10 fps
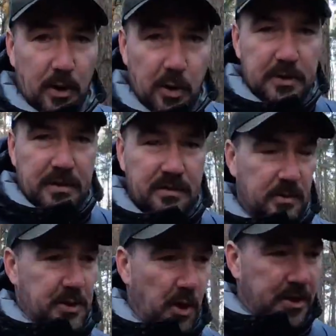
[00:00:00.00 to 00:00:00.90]
a hood
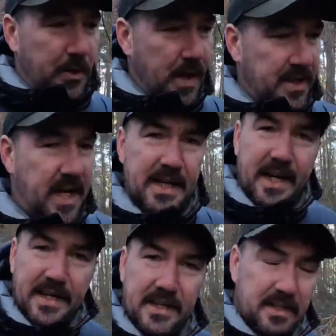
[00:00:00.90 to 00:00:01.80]
which also has
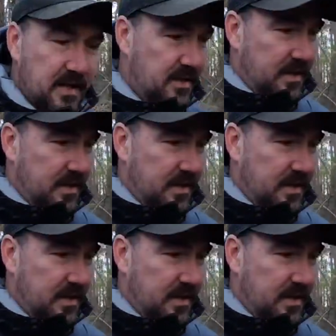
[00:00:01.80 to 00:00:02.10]
heating in it.